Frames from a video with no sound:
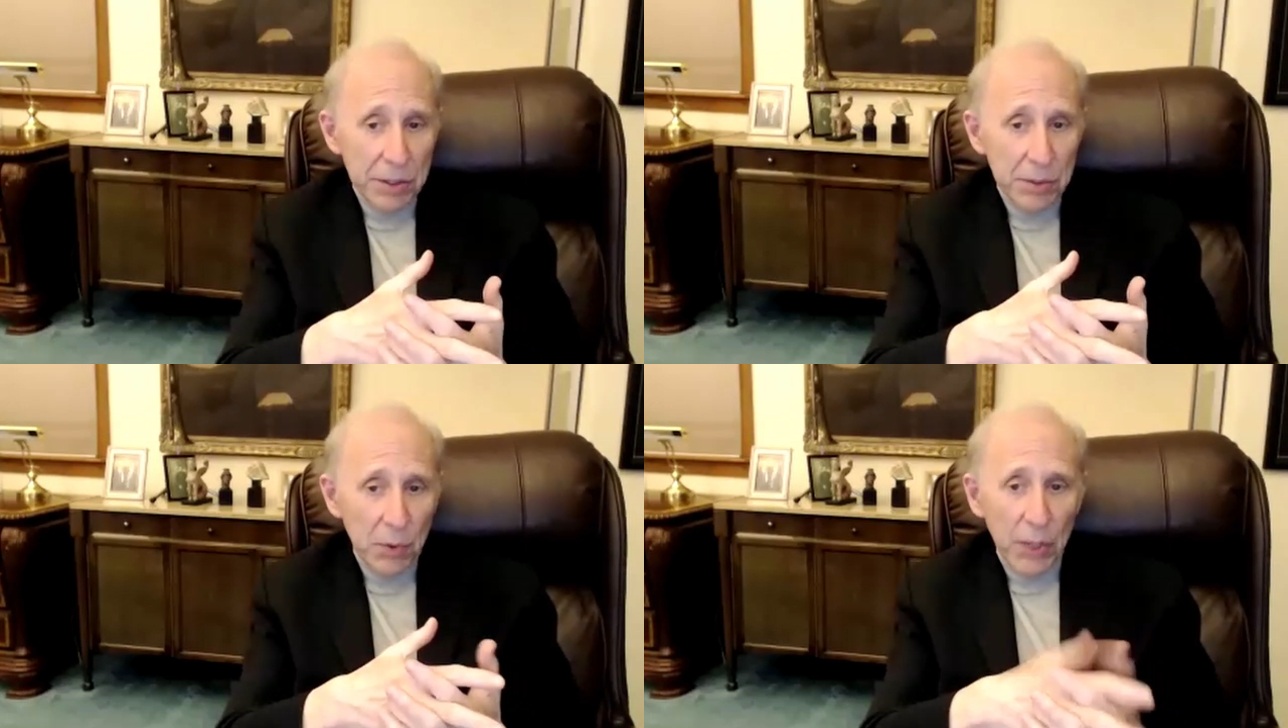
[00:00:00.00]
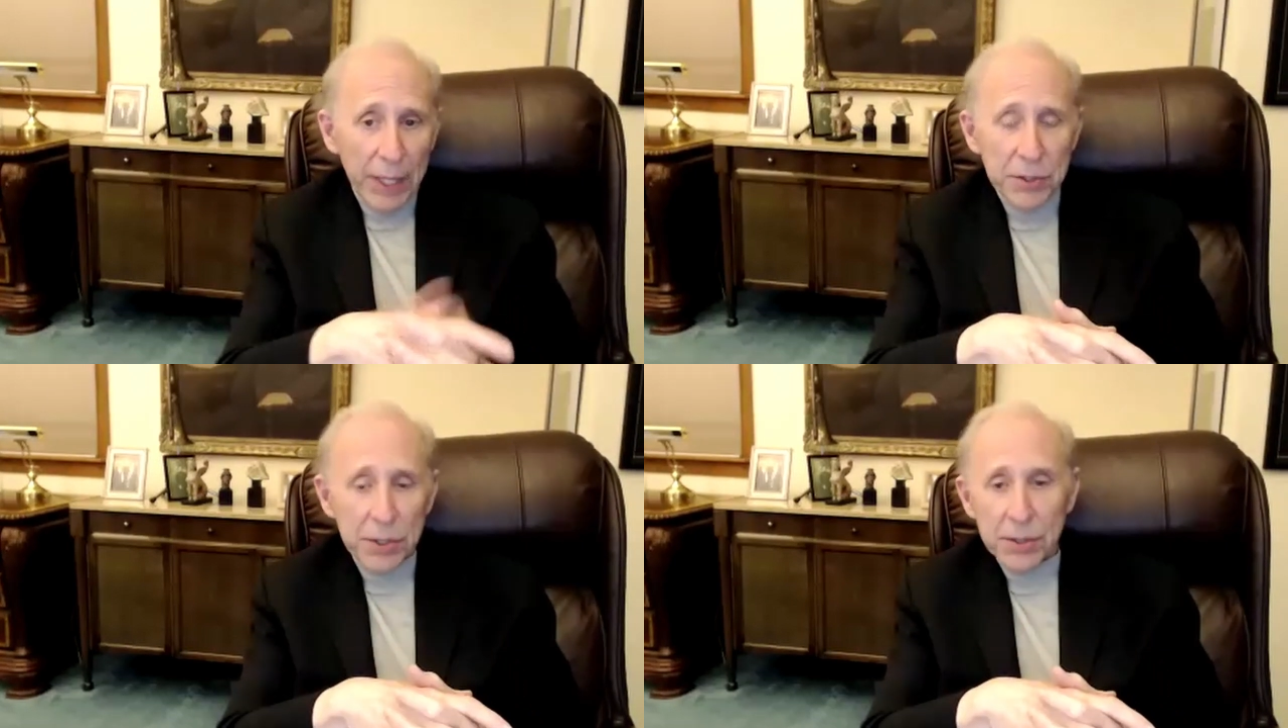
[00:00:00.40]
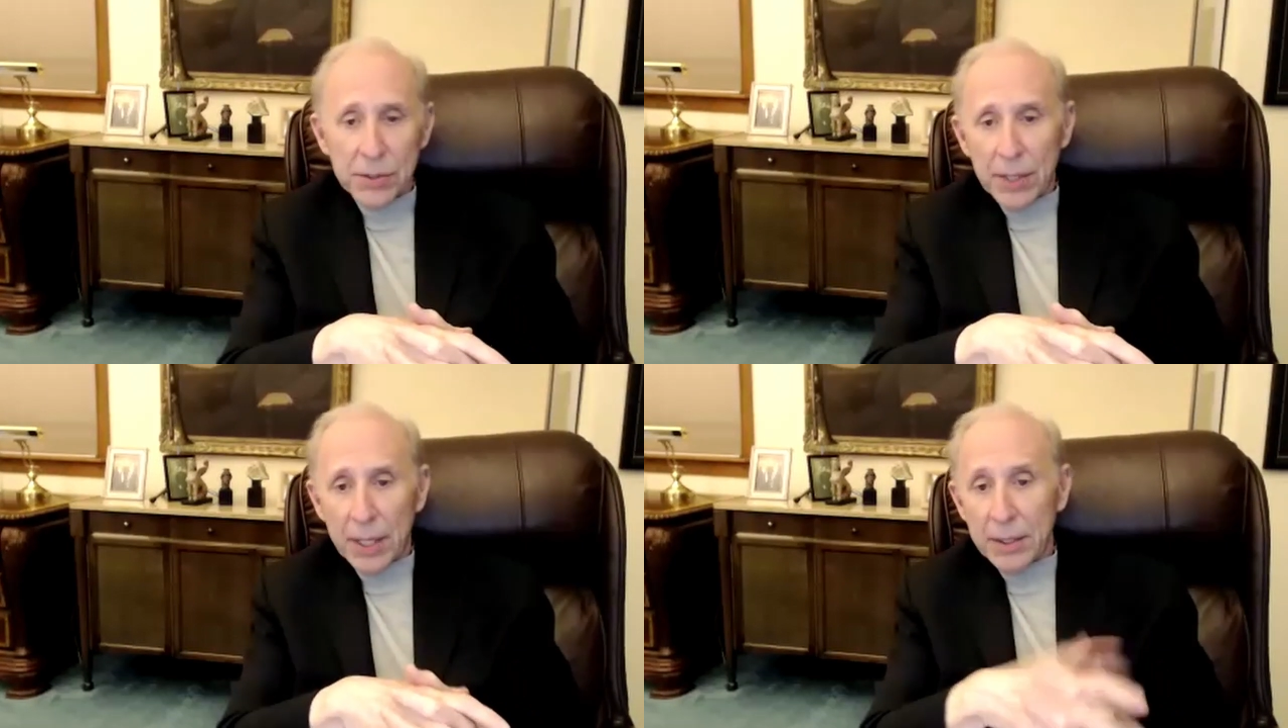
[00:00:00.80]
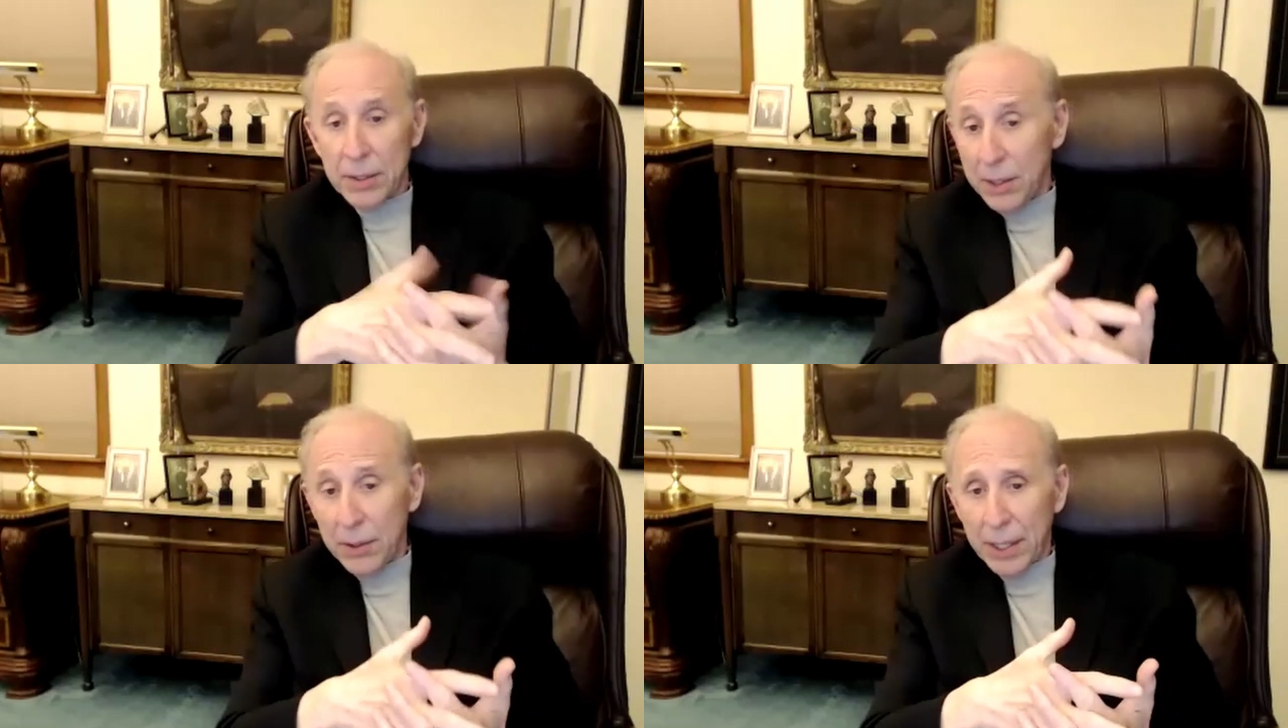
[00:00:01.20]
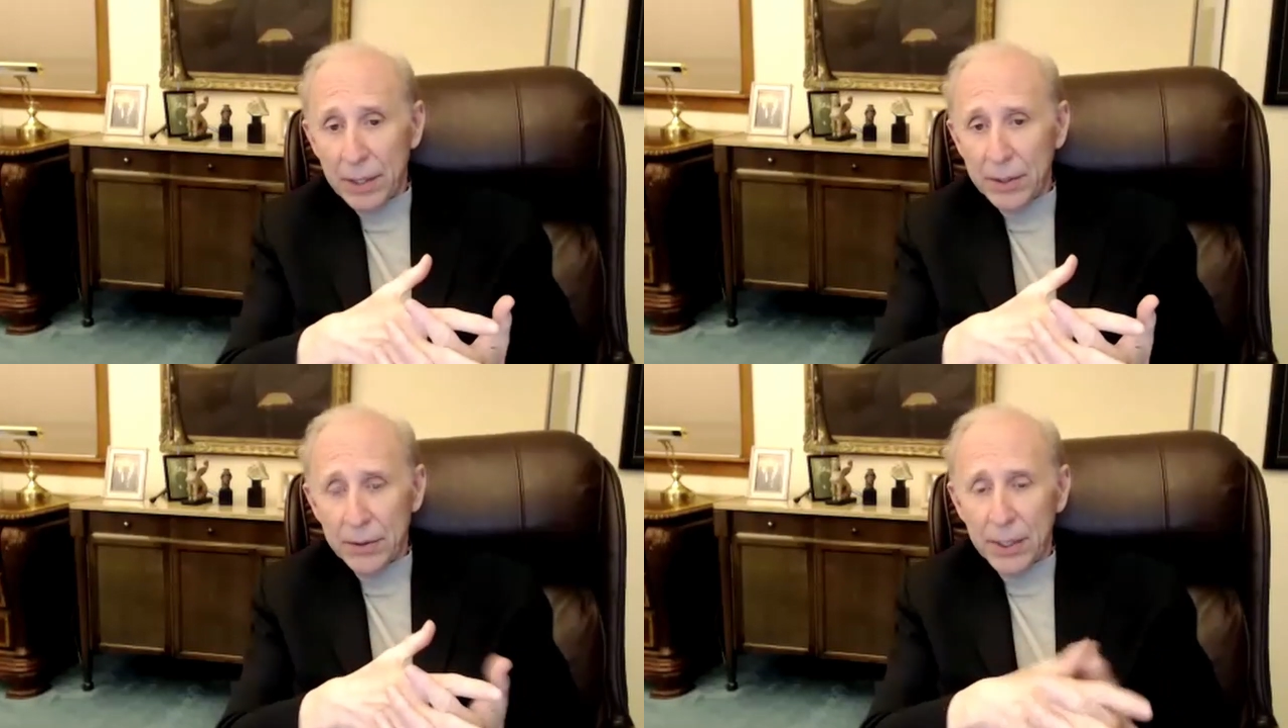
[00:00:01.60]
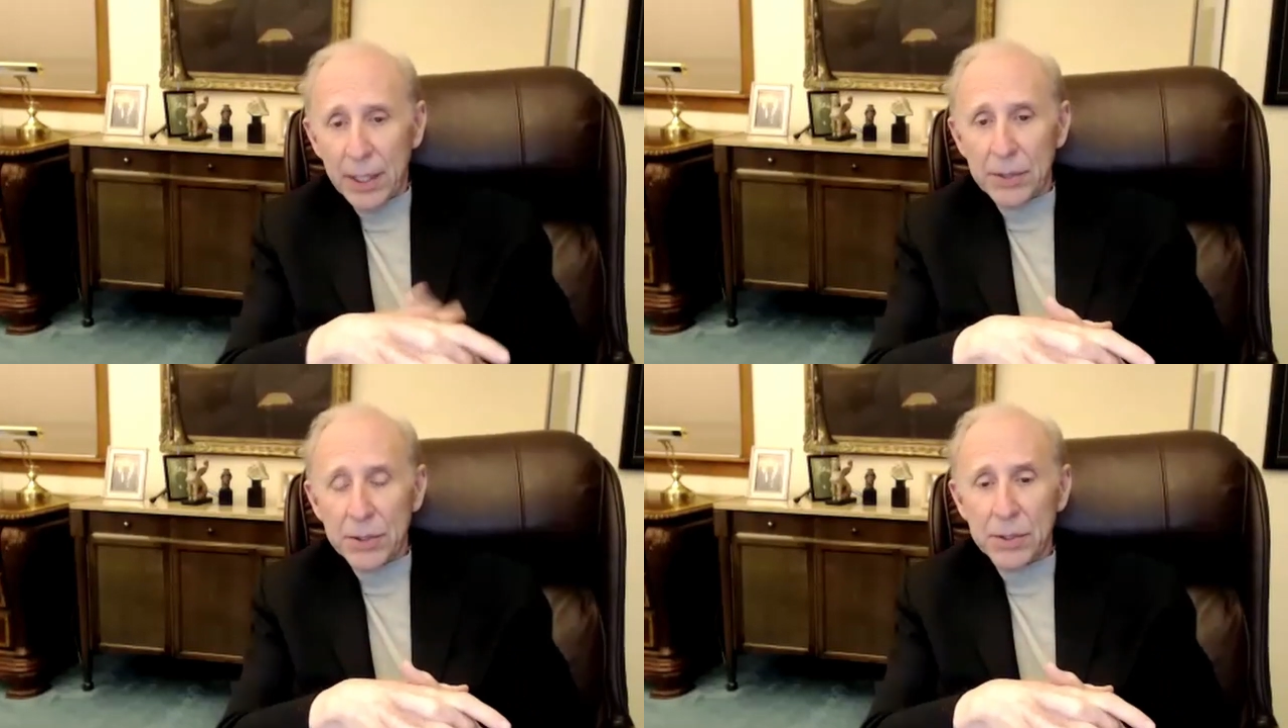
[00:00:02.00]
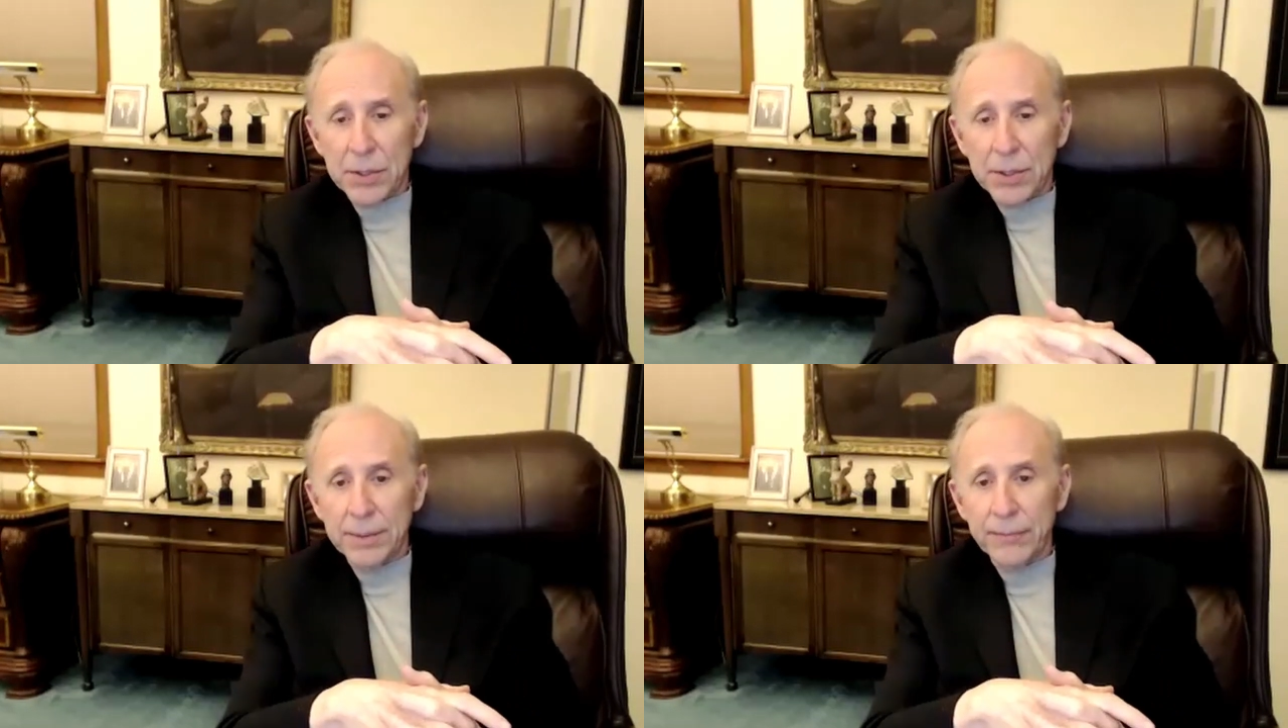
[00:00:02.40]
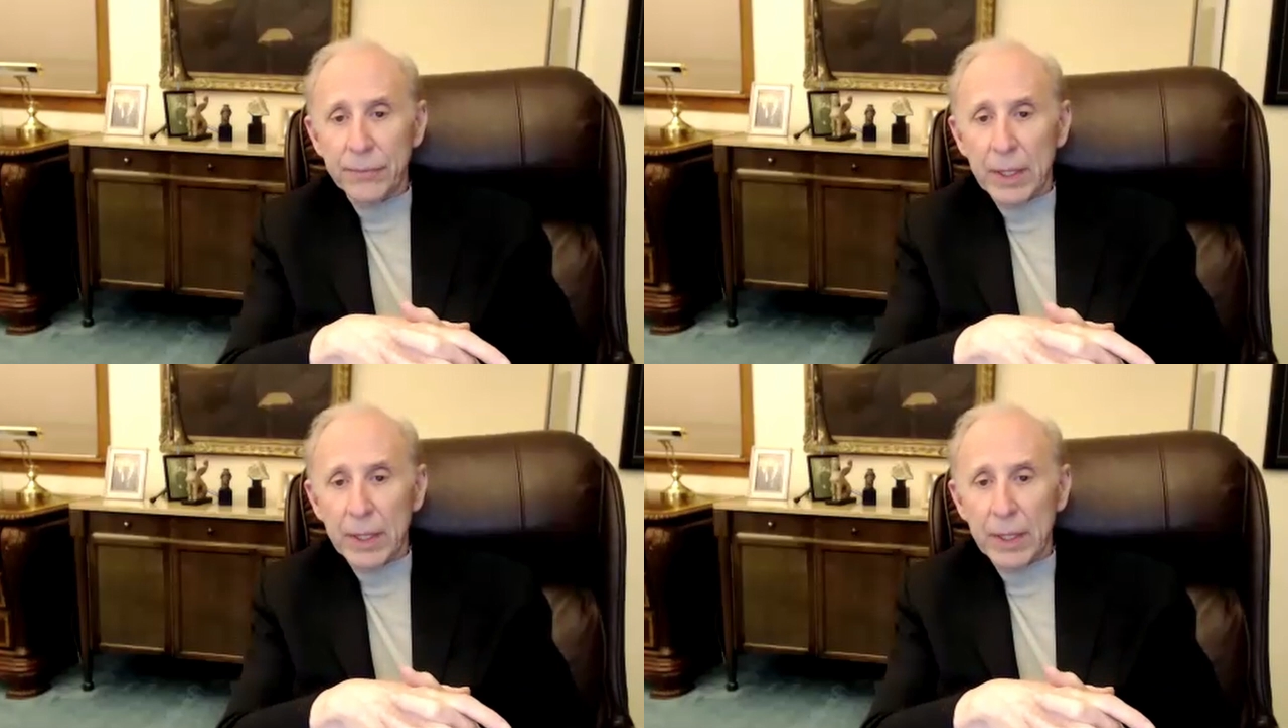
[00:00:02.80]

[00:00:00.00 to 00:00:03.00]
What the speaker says: you some questions that you don't know the answers to.